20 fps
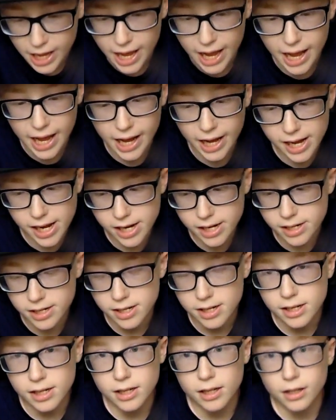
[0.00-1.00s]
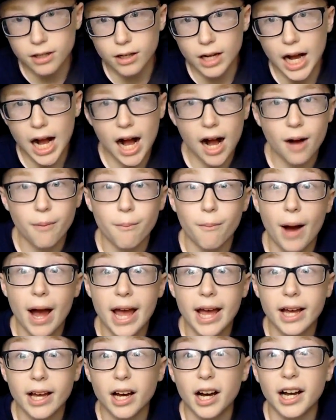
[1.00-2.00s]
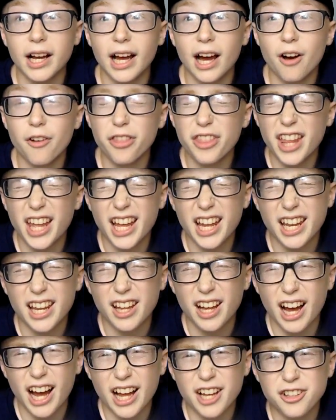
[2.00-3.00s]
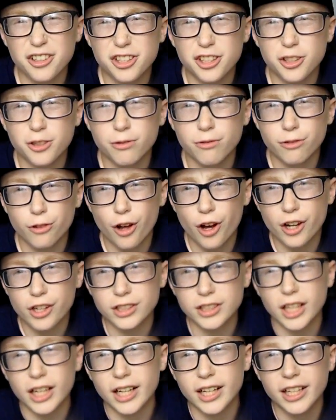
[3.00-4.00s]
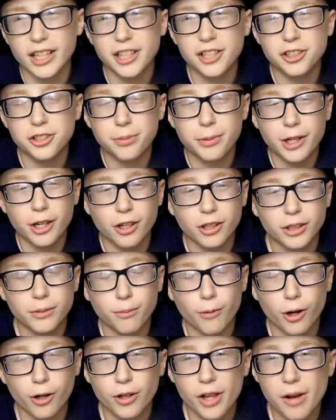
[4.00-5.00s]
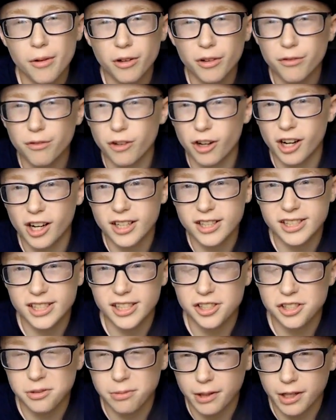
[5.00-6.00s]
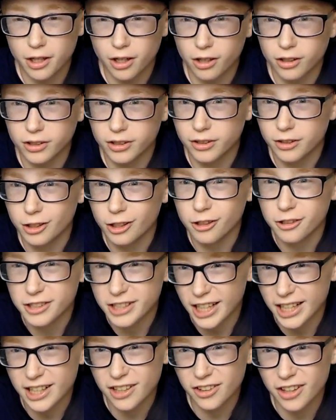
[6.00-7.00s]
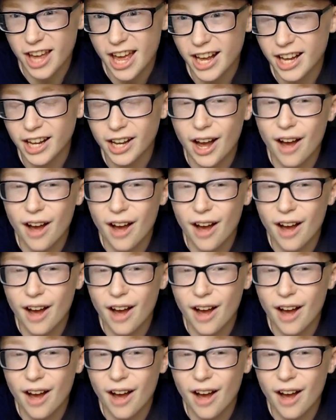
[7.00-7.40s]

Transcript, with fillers: And um, my account that I used to do vlogs on, it used to be called Mark 1 Vlogs, it used to be called Lieutenant Lane.